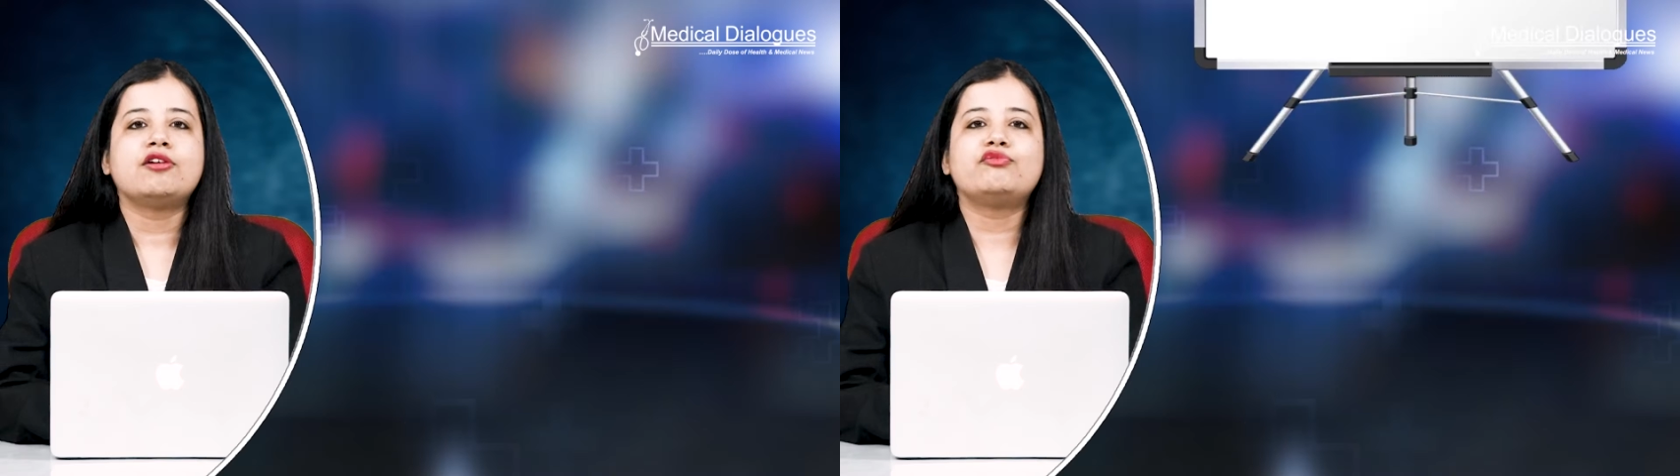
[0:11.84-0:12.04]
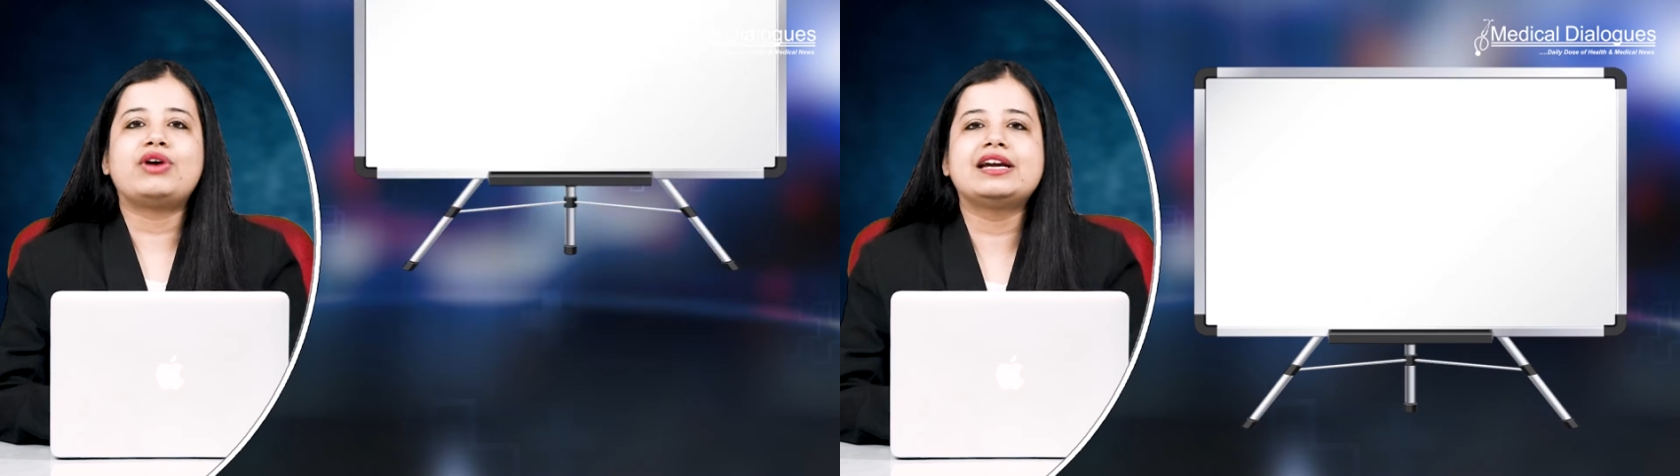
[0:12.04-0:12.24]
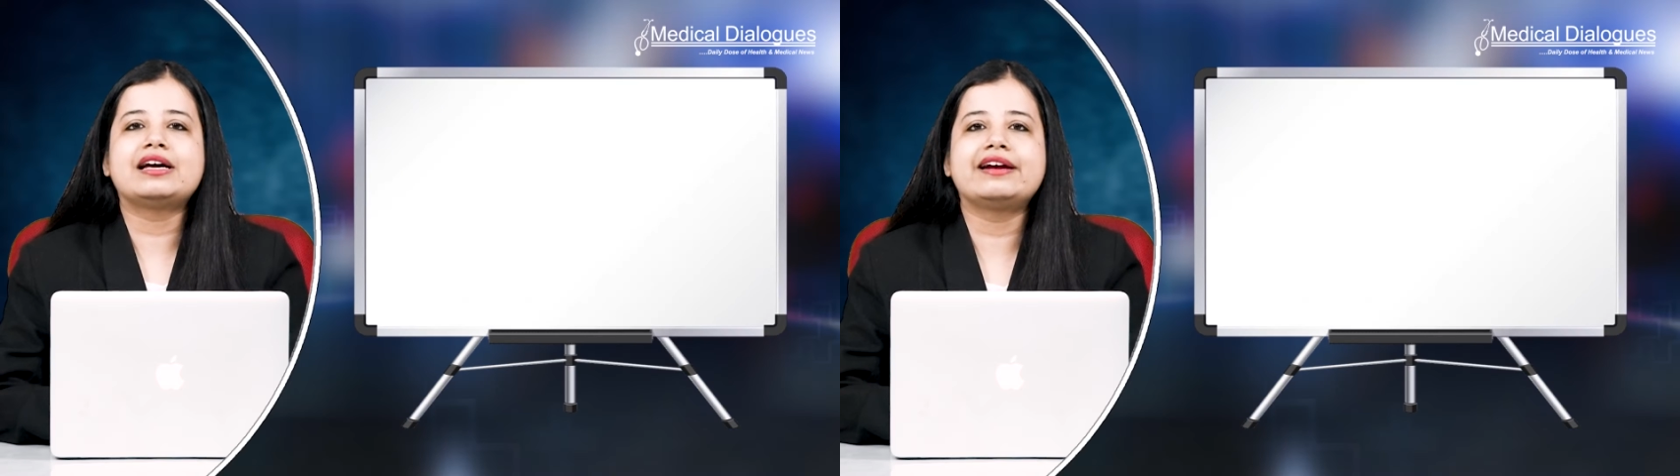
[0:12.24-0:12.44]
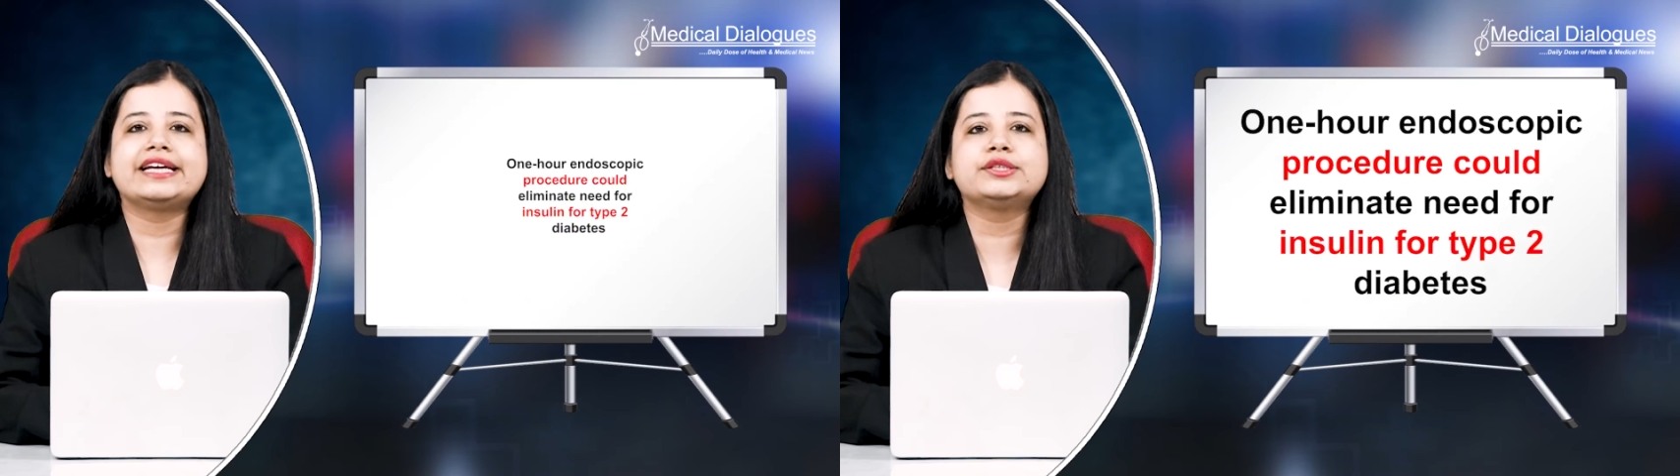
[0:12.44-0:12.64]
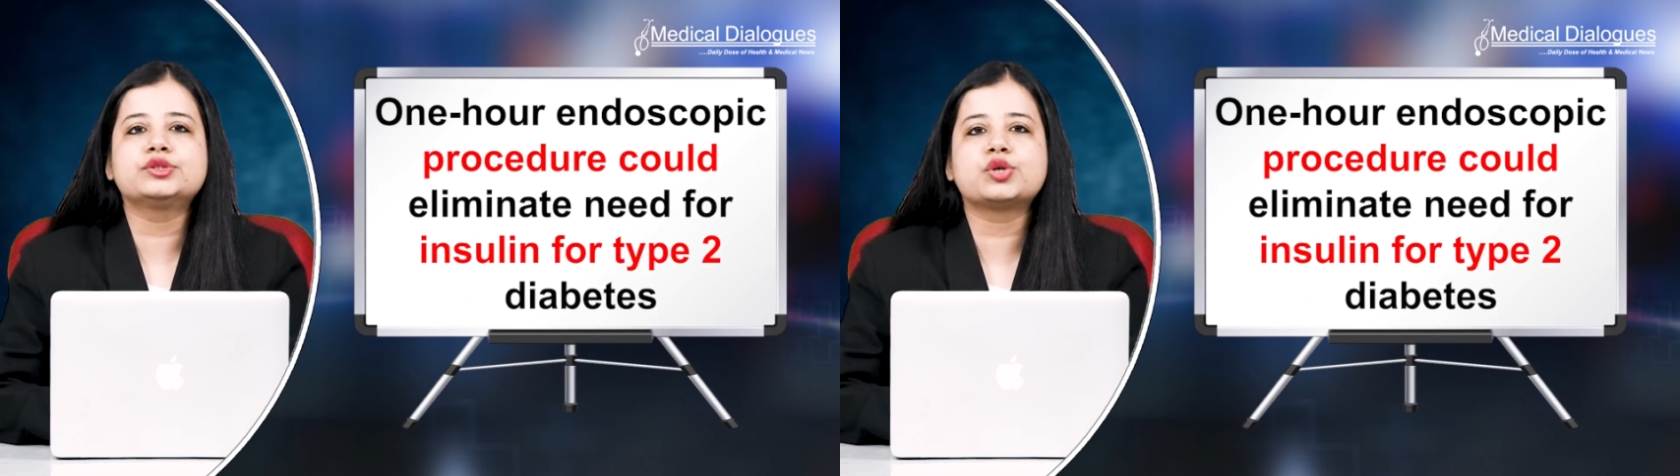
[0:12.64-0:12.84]
one hour
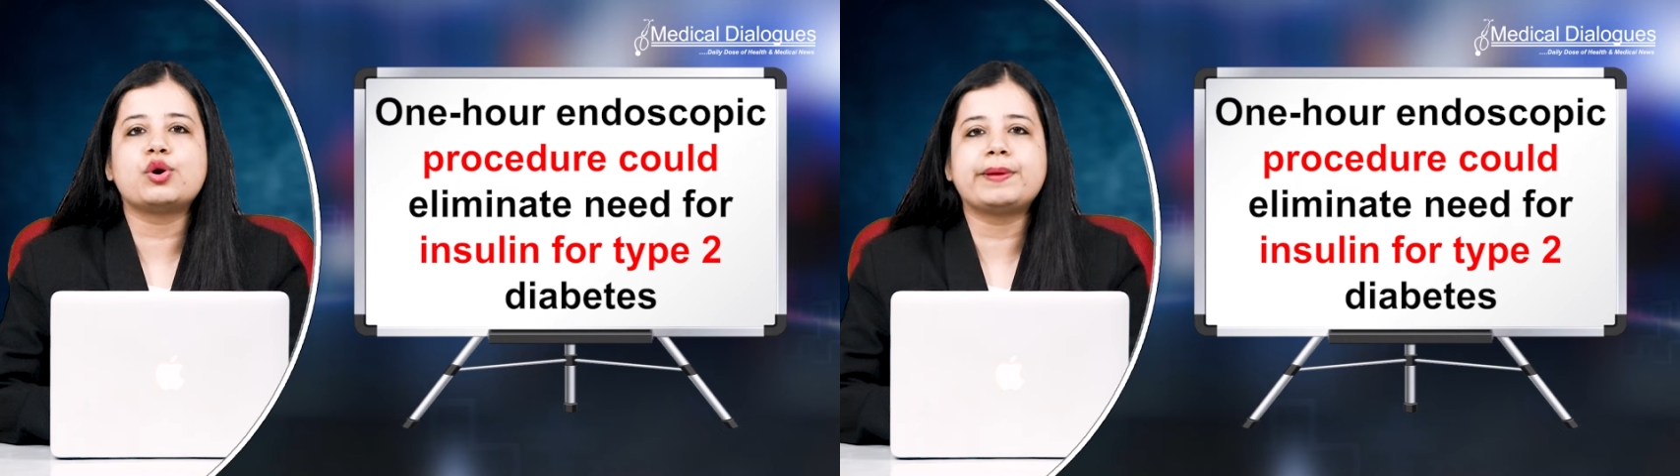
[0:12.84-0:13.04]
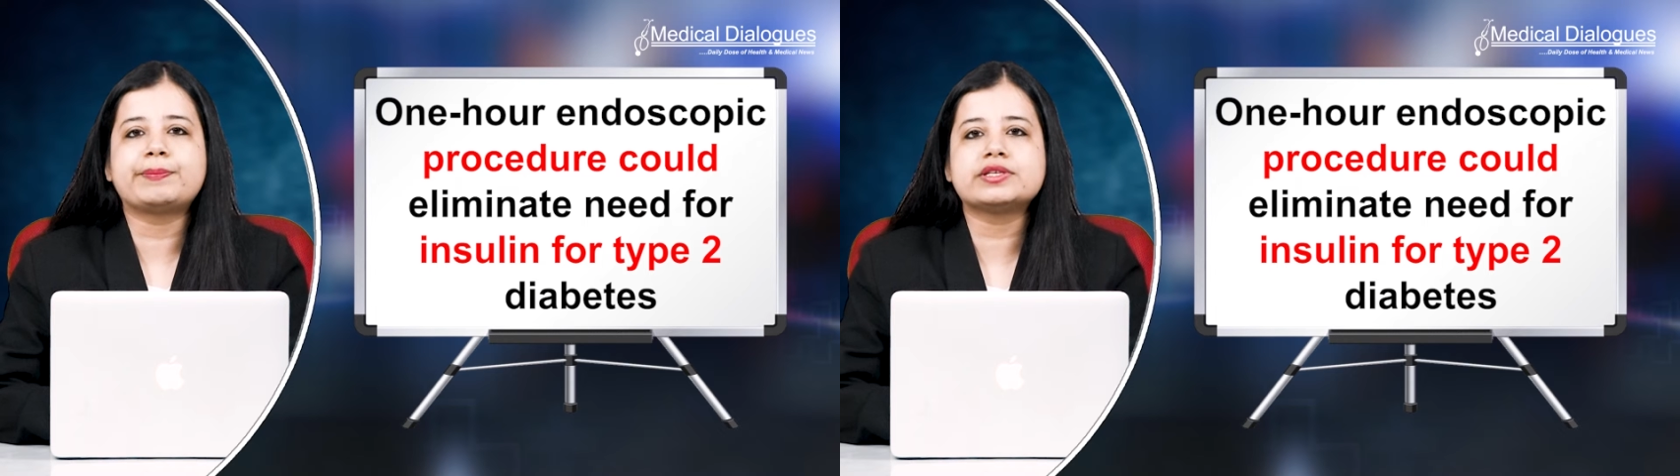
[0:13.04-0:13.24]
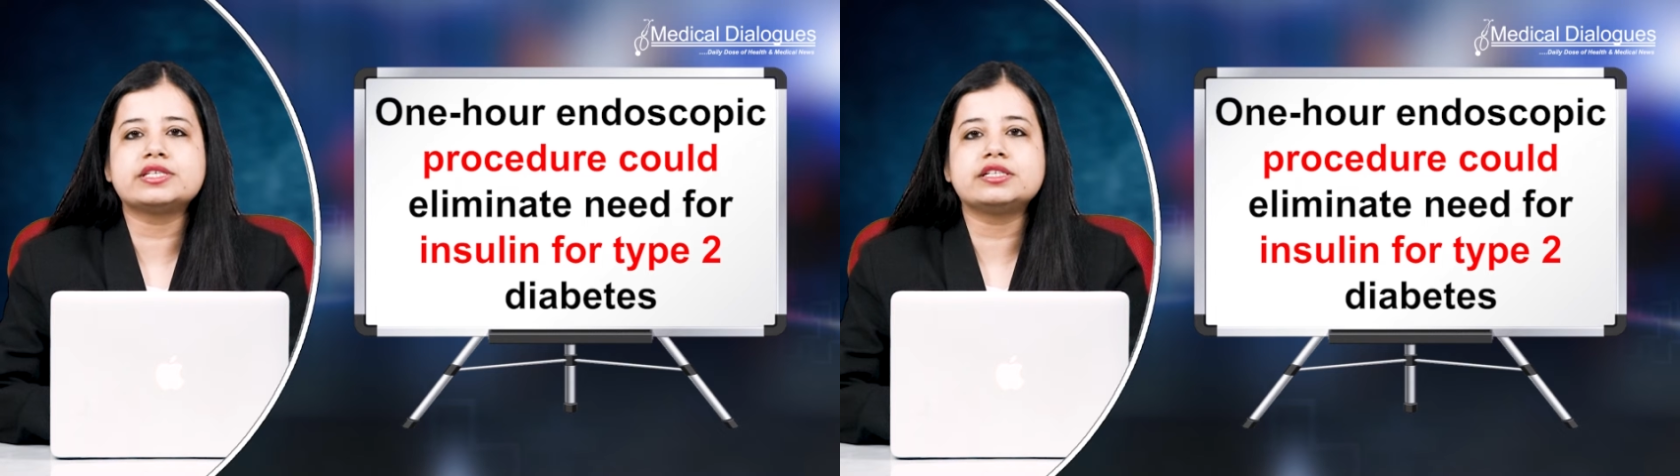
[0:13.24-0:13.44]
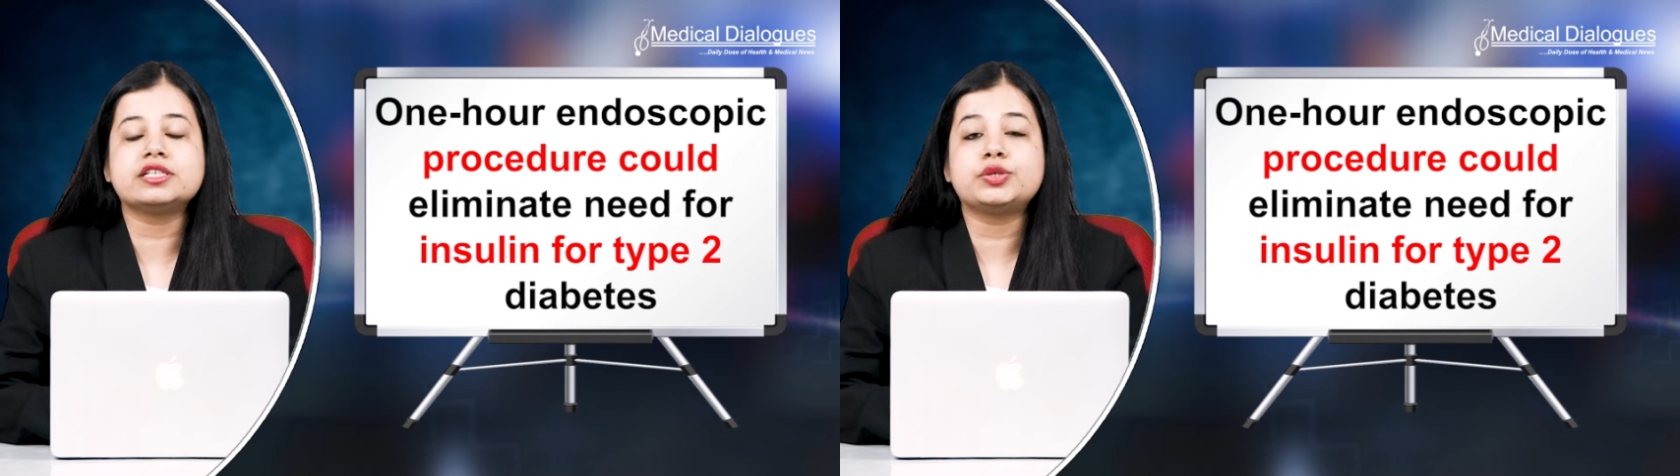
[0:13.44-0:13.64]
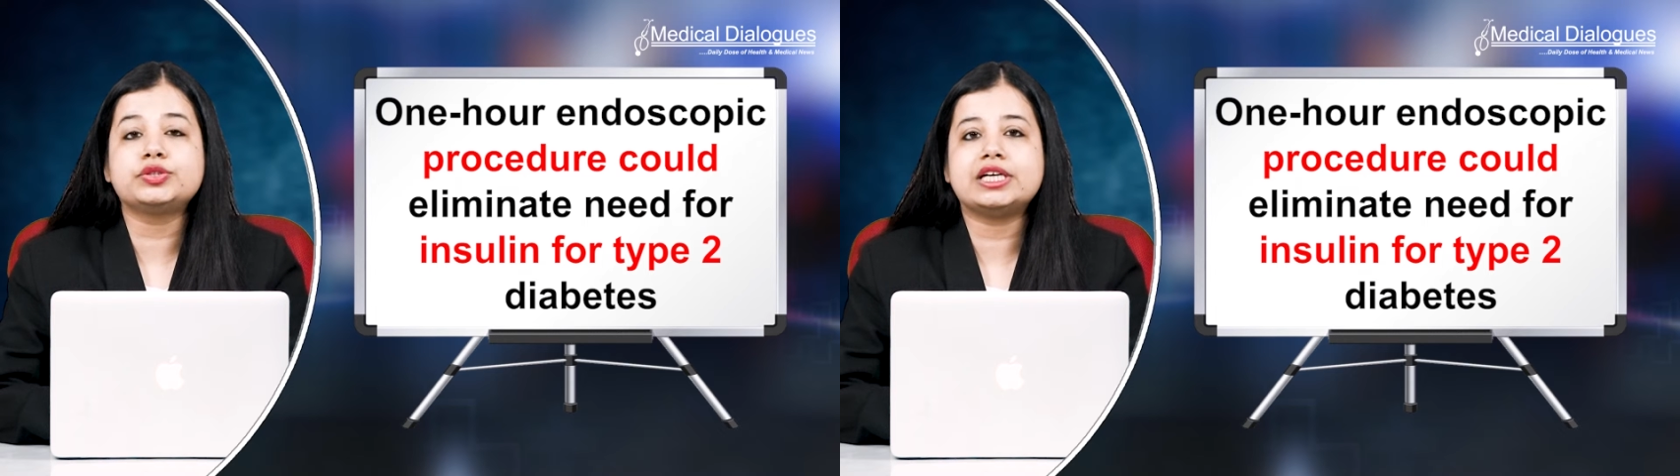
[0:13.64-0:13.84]
endoscopic
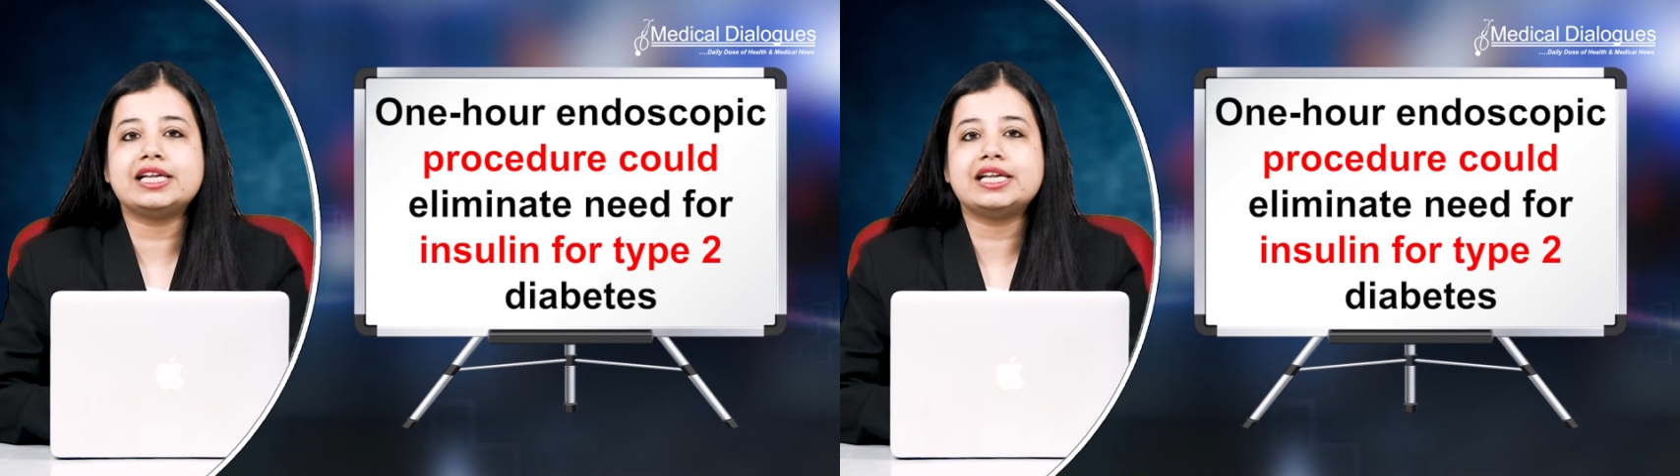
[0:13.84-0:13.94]
procedure could